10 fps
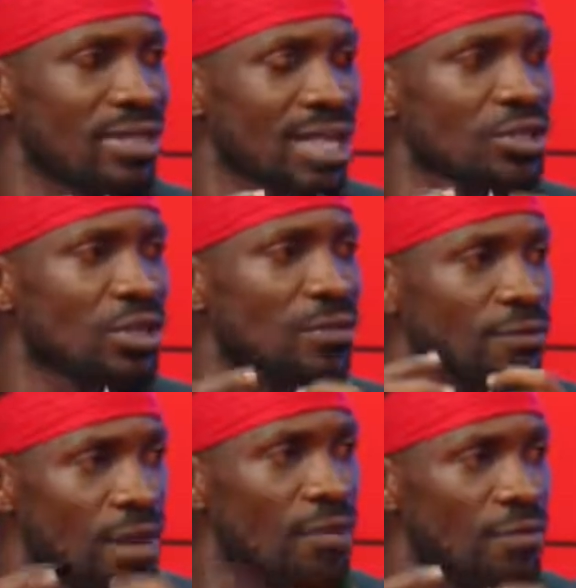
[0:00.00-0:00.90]
It's actually
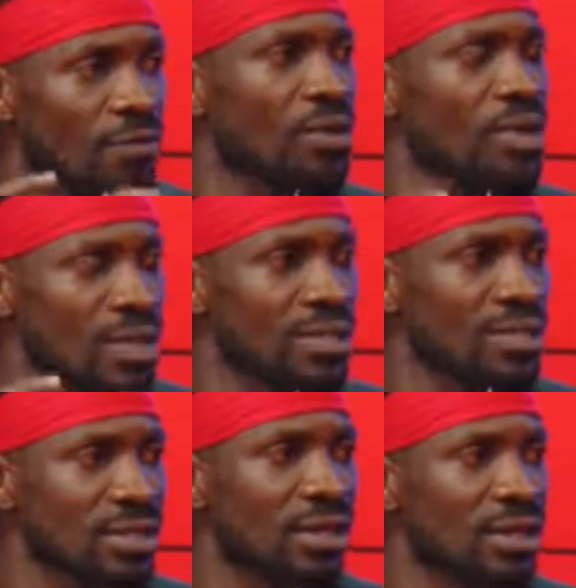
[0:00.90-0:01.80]
very, very
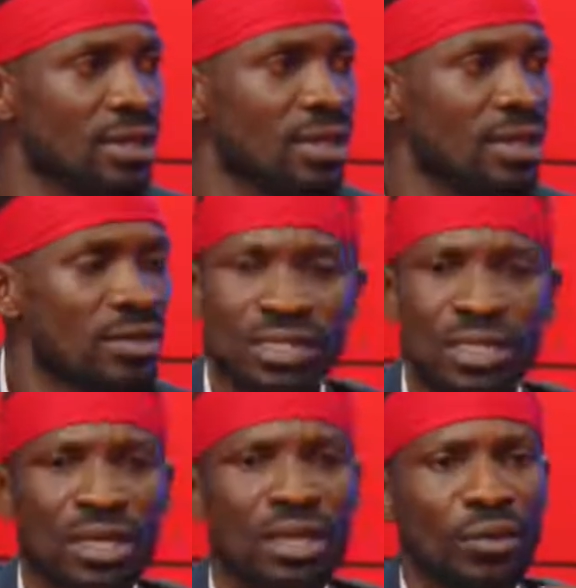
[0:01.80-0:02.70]
necessary. You
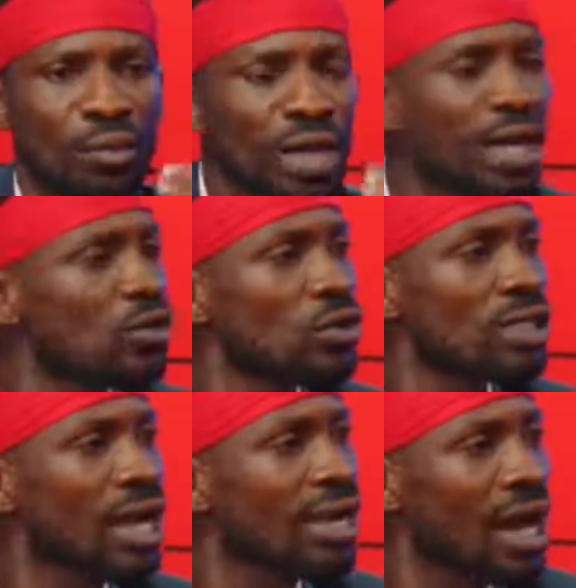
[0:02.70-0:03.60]
see, we
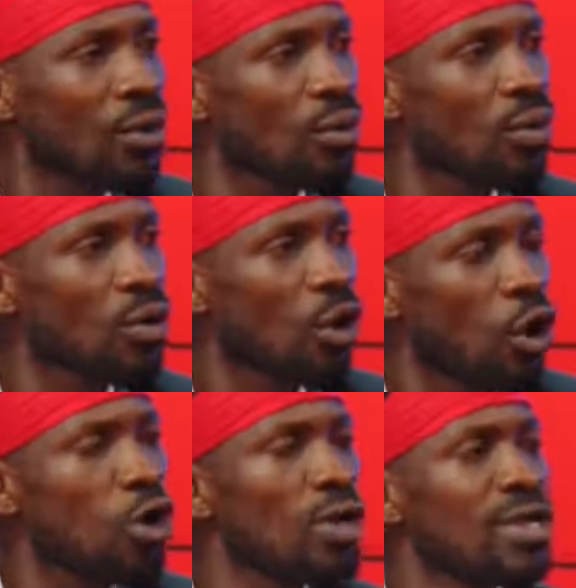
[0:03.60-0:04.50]
cannot allow
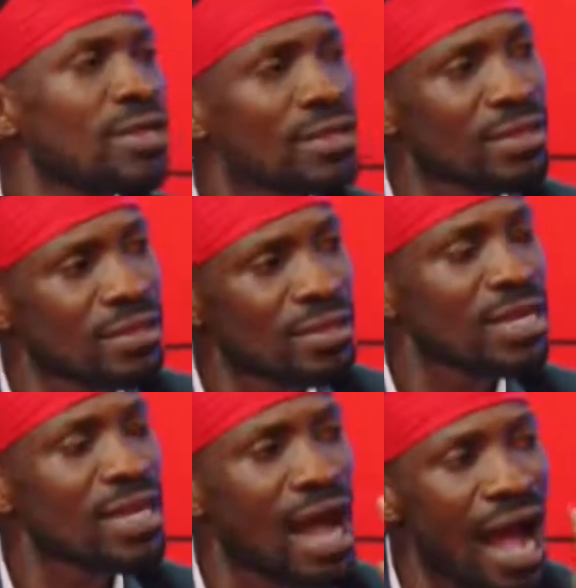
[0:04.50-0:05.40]
only
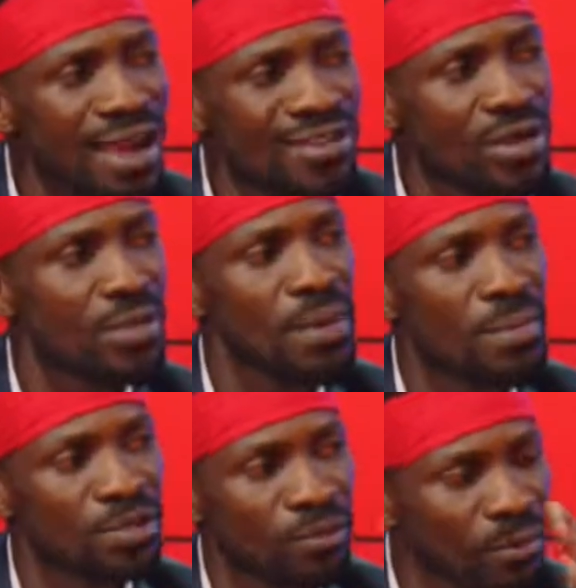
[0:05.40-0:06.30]
300
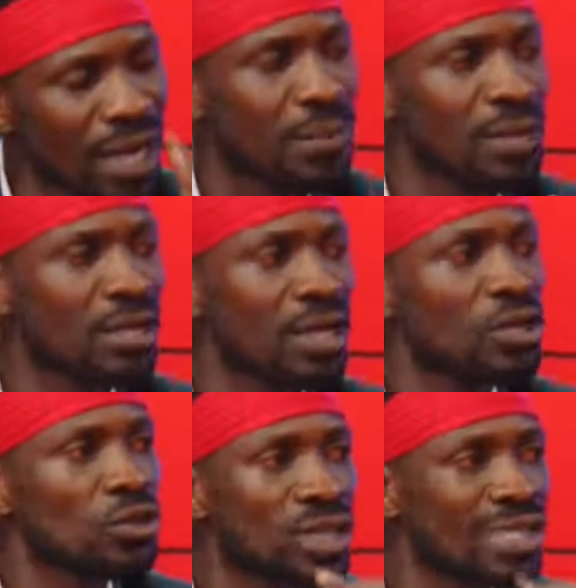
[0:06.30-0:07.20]
members of parliament
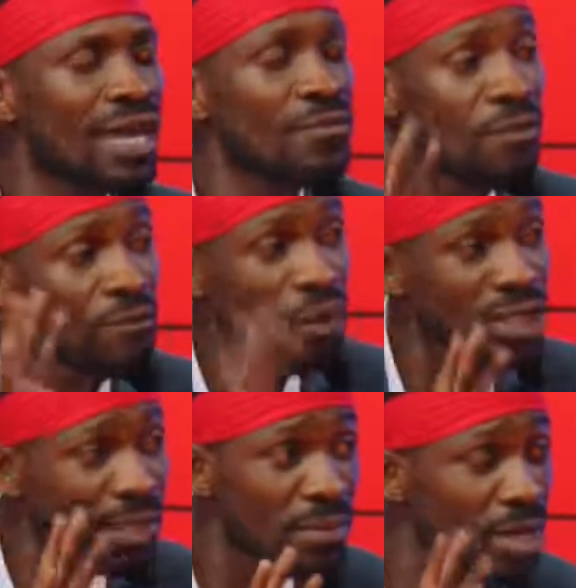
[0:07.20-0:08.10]
to decide for
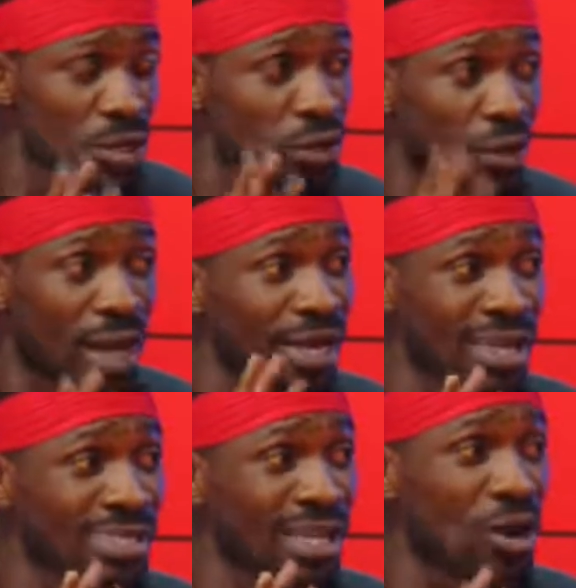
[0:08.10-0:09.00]
40 million
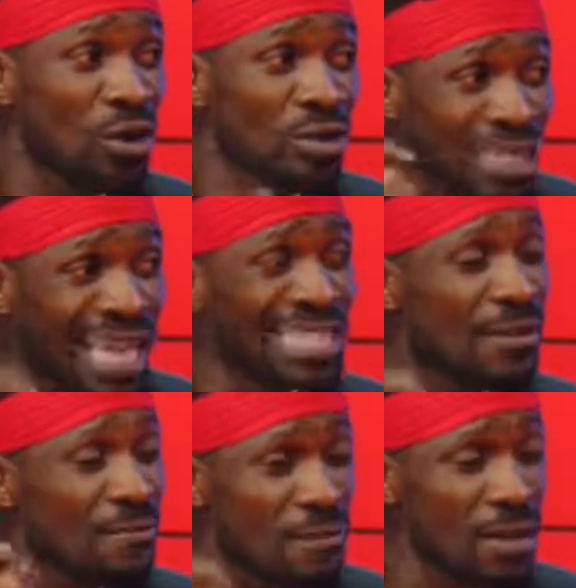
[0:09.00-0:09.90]
Ugandans on such
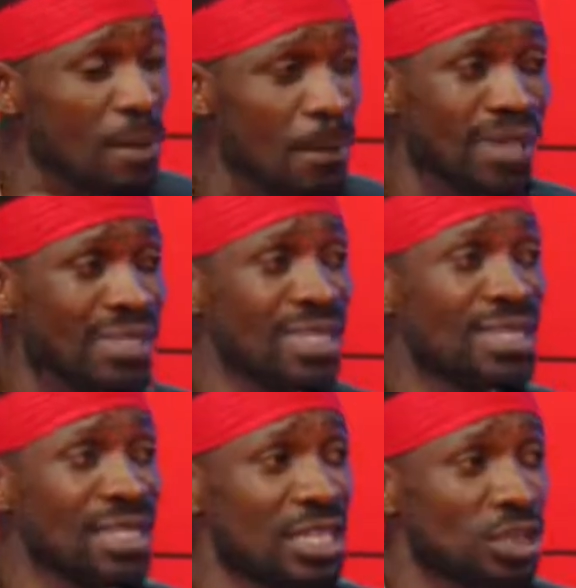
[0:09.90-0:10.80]
a very
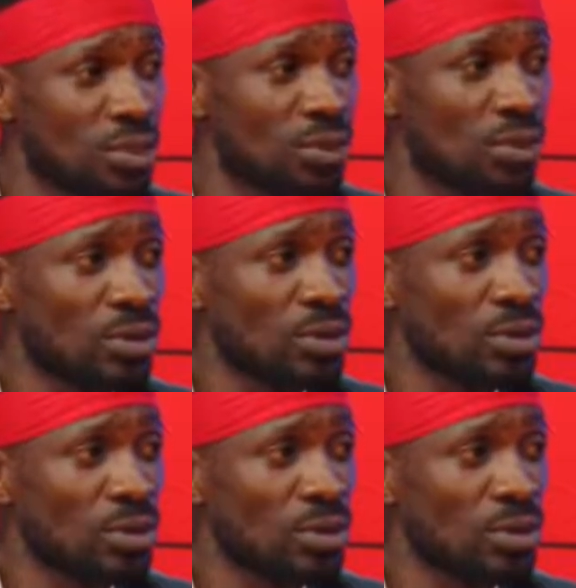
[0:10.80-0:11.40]
pertinent issue.